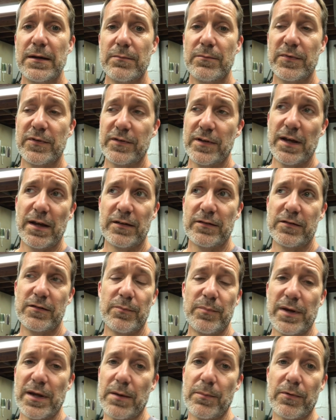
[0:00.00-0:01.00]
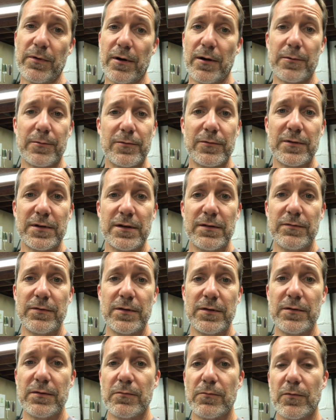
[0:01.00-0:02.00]
besides the paper I'm going to give
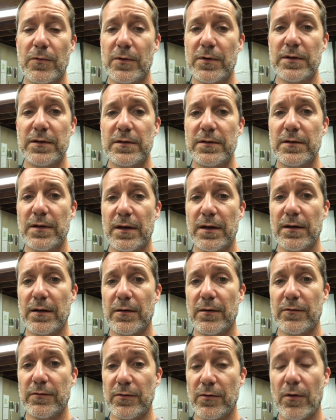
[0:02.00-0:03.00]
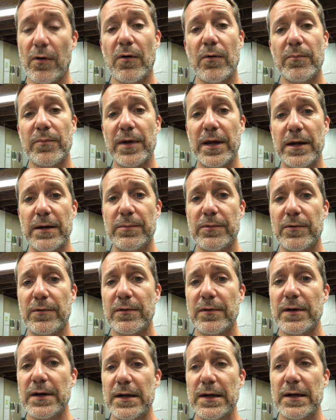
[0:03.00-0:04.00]
you, you want your own paper.